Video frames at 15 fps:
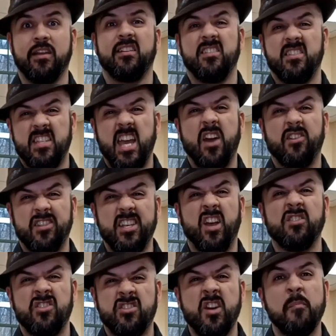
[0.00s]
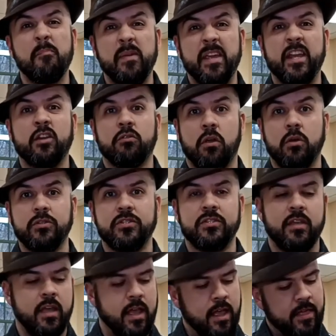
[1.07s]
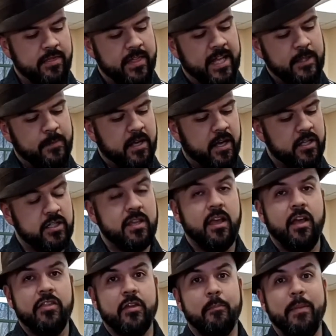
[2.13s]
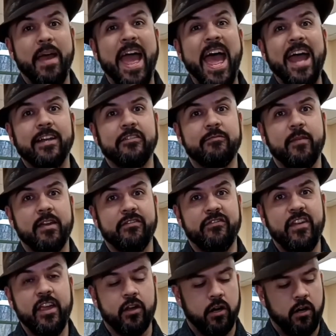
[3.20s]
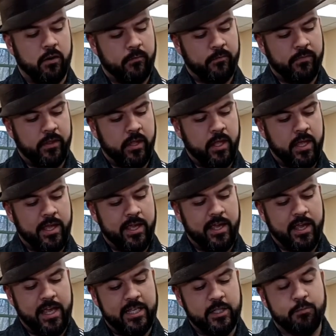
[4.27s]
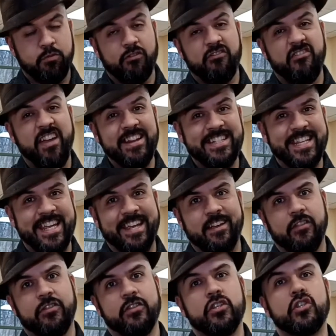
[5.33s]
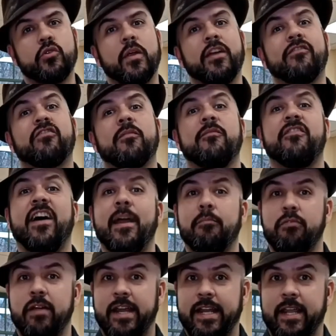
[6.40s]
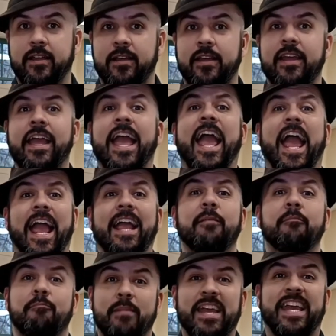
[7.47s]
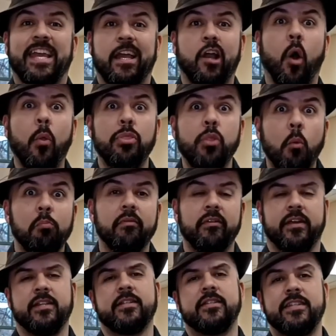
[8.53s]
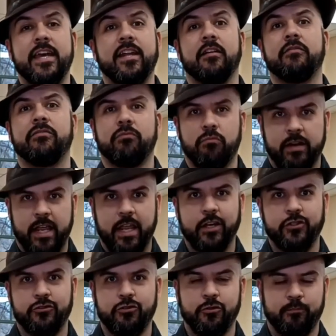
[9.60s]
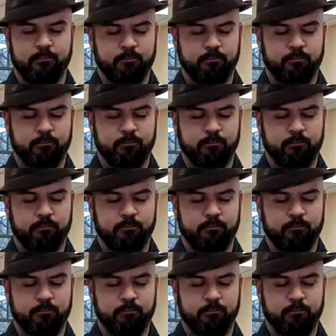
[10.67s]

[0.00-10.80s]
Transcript: See how it sounds thumpy and gross? That's because the pad of my finger is preventing the string from vibrating, making it go thump instead of ringing true.